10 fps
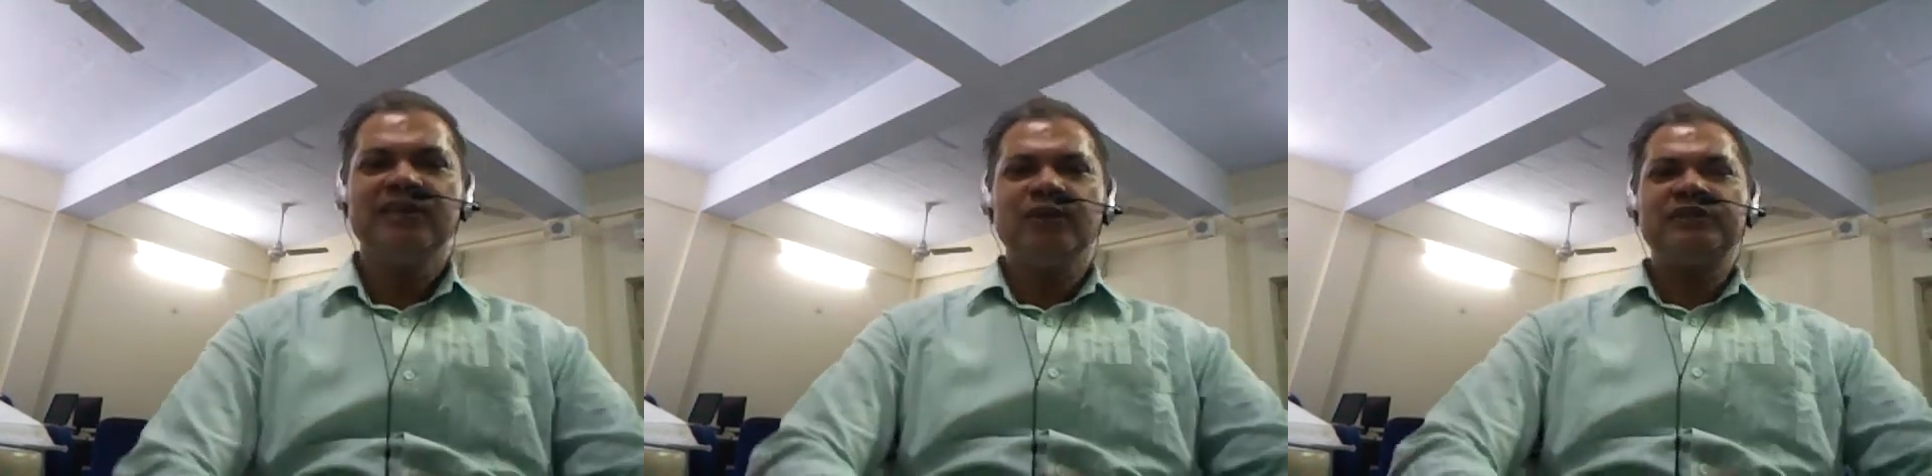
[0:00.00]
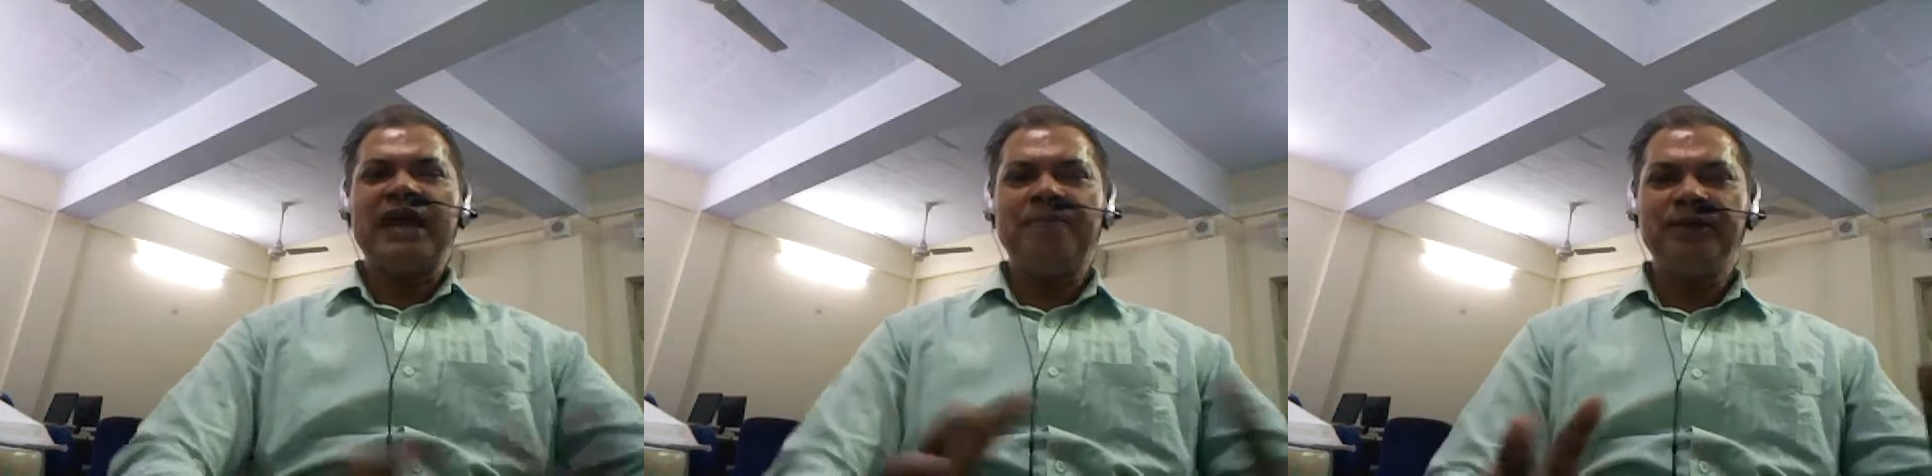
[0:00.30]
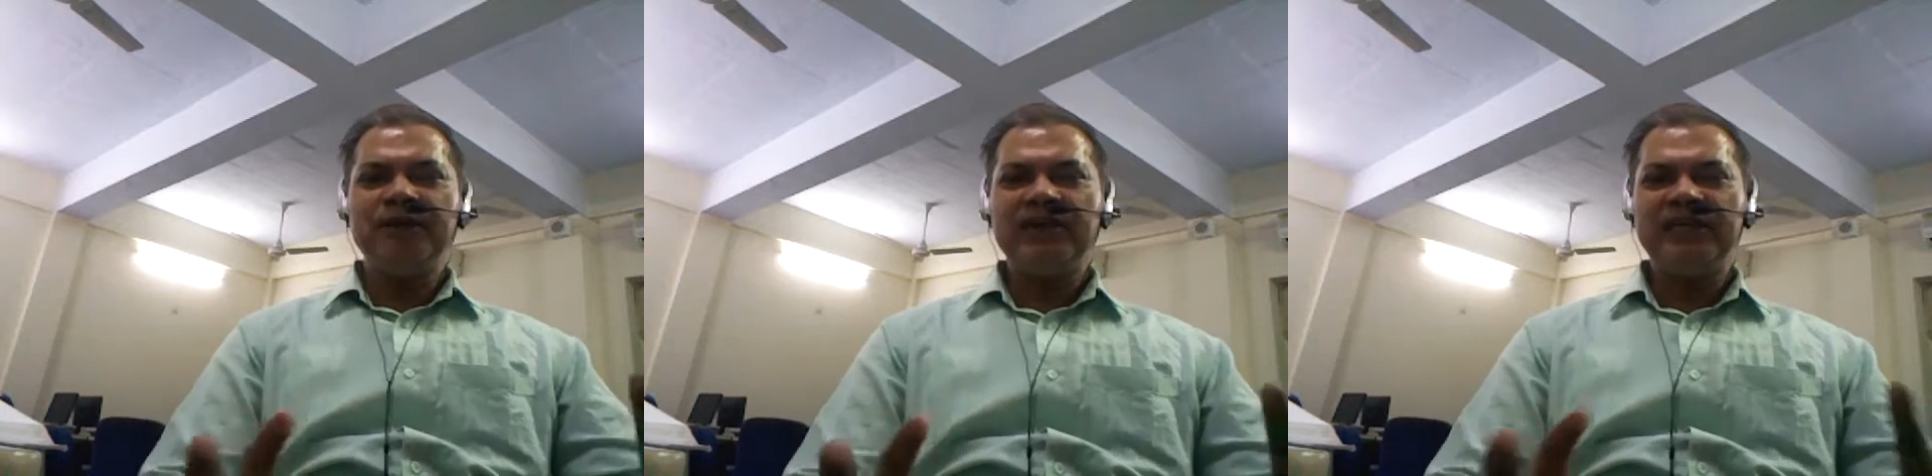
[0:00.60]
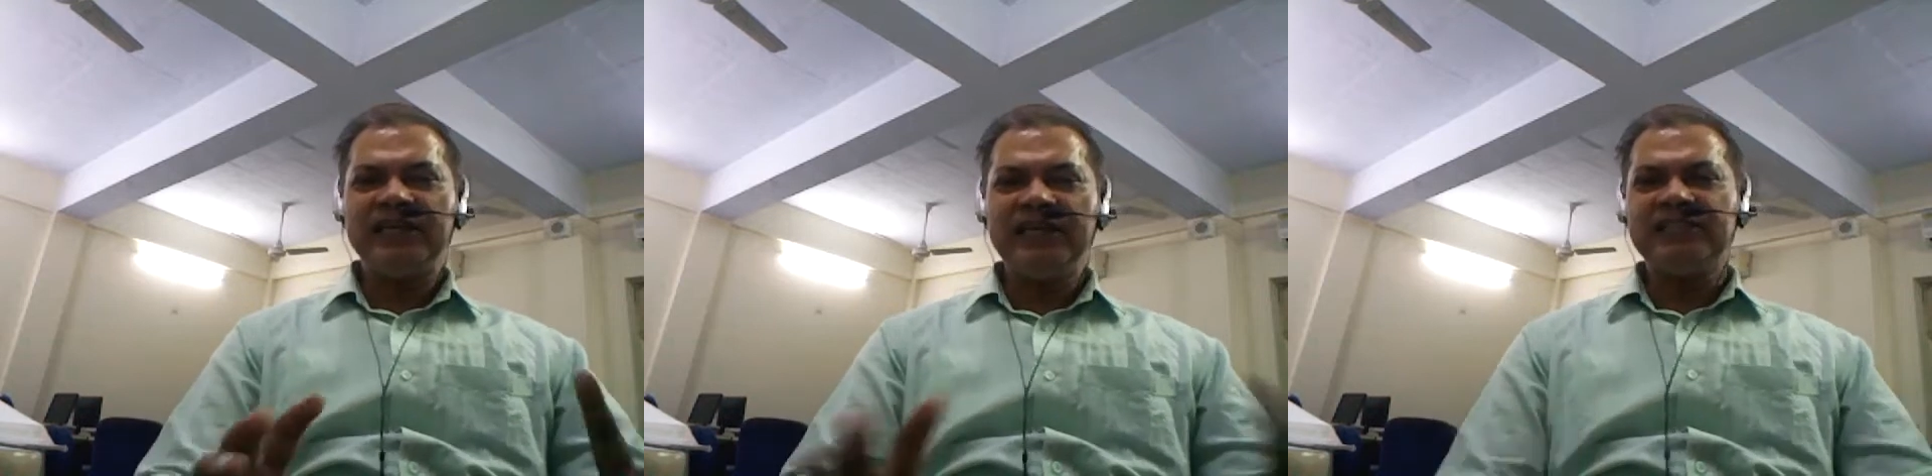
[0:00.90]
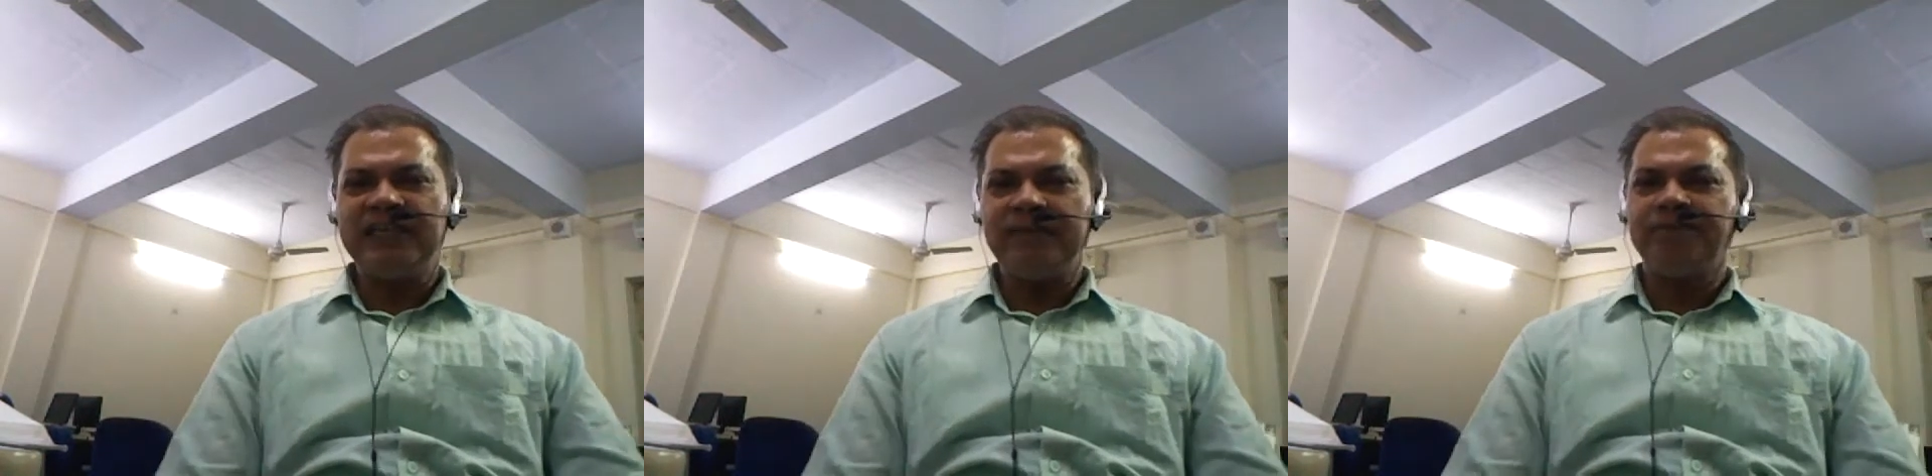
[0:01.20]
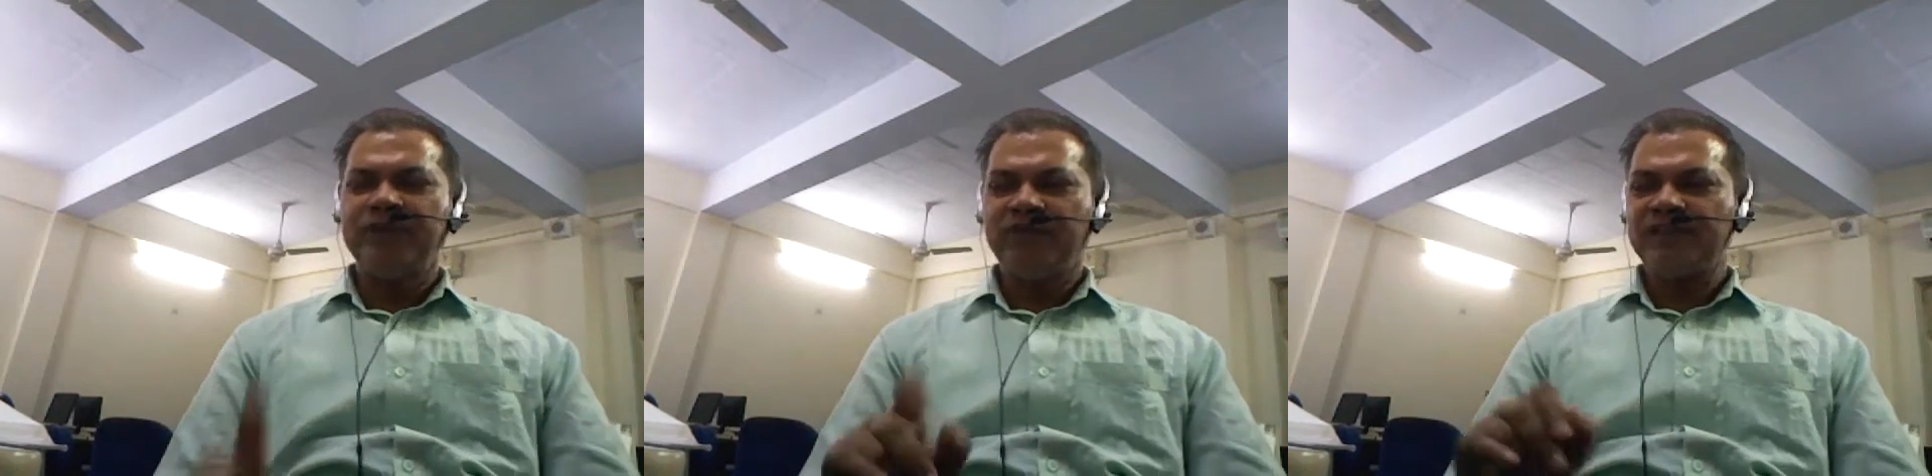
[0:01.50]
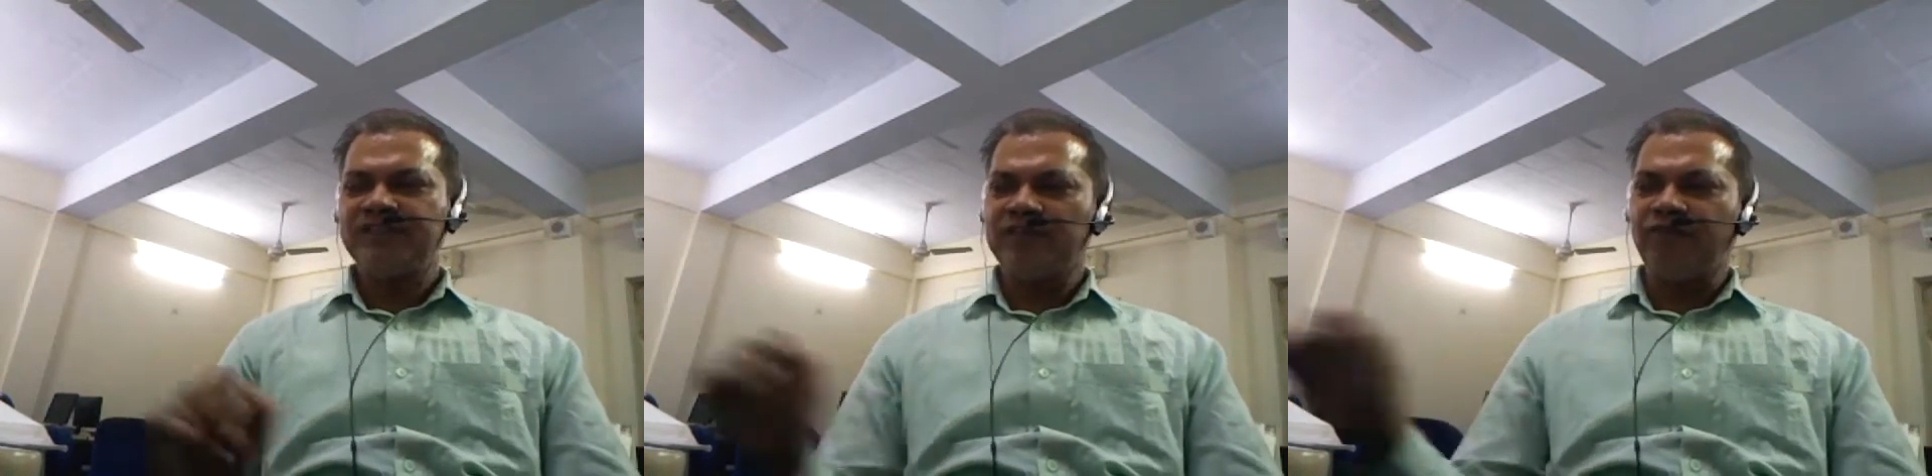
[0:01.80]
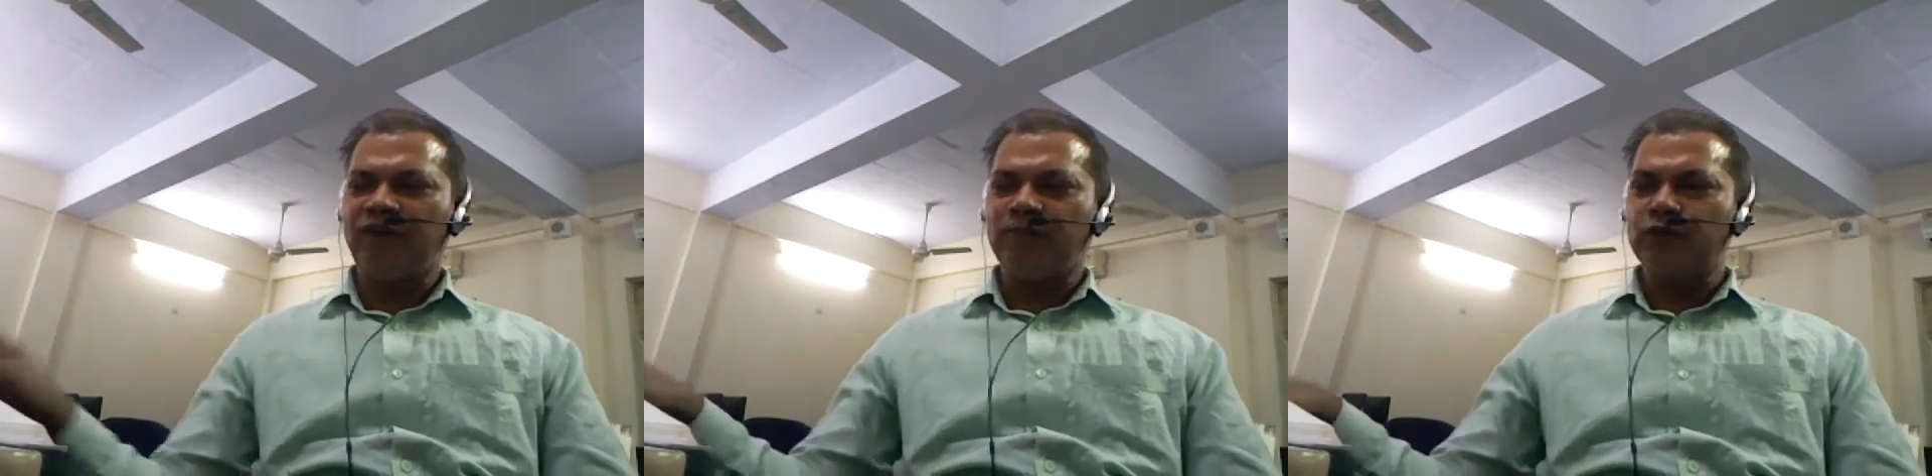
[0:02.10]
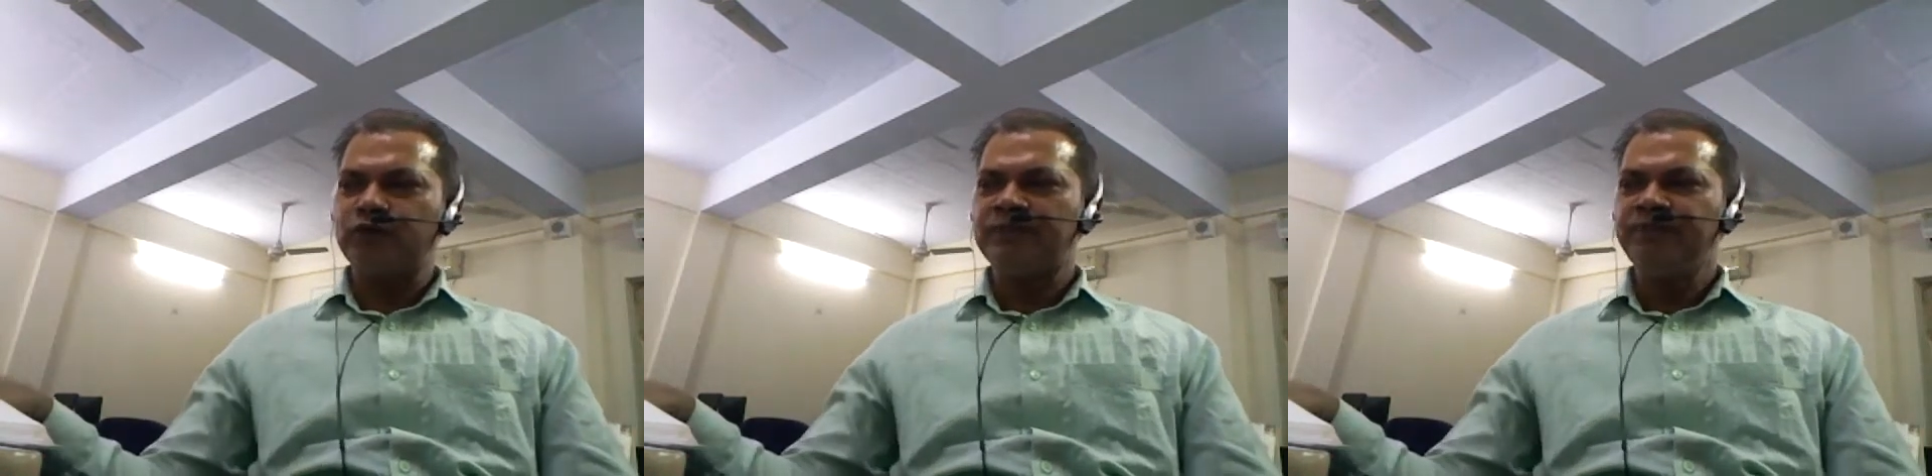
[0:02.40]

with everyone easily. First and foremost,